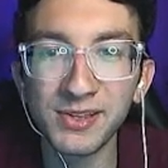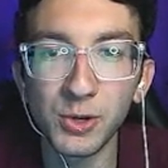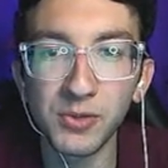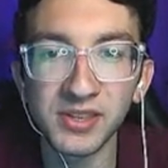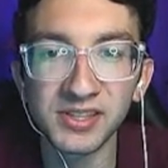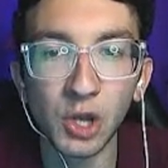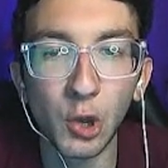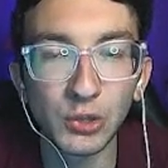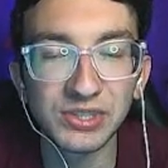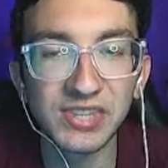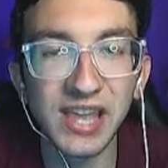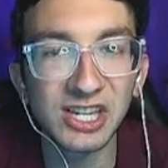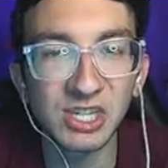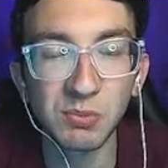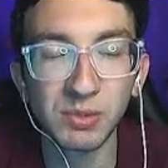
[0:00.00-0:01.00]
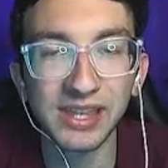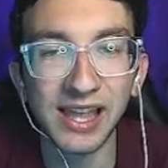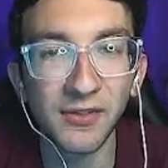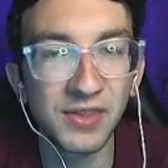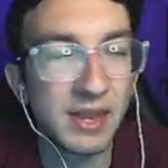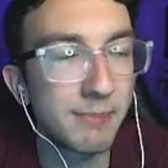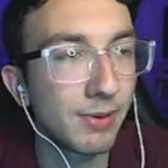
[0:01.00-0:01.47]
do this whole section
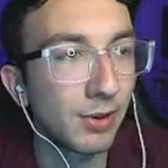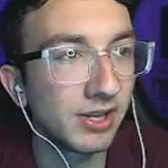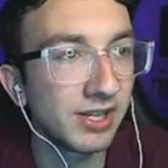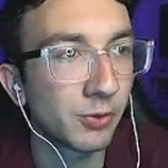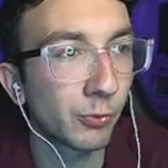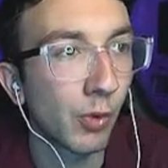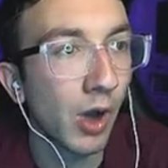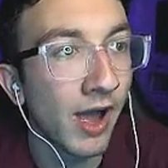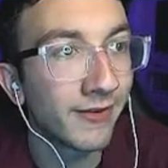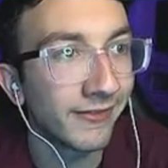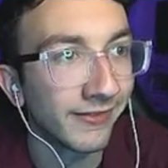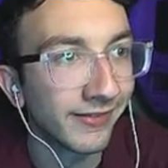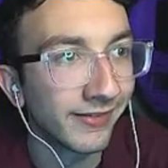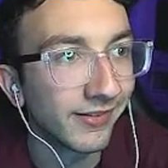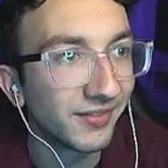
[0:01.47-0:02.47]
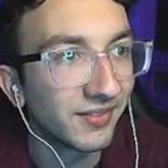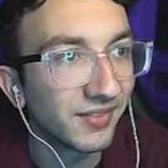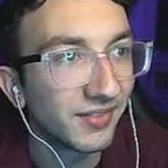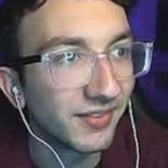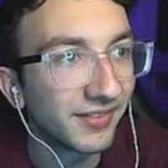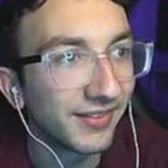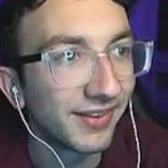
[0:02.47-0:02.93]
without the ability to run?
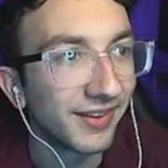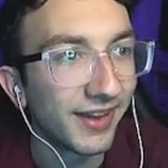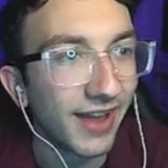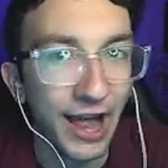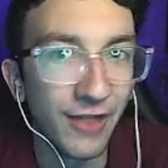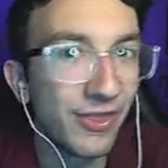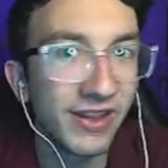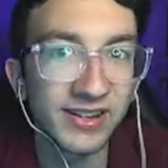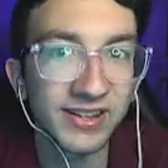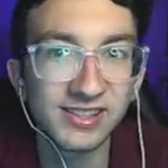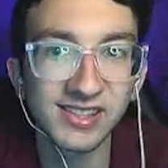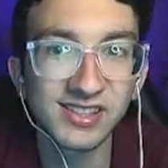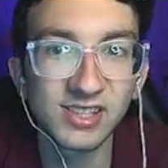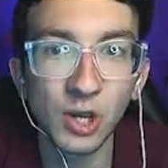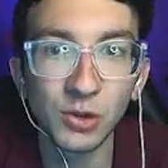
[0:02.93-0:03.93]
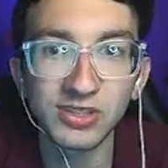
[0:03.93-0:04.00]
I think this is so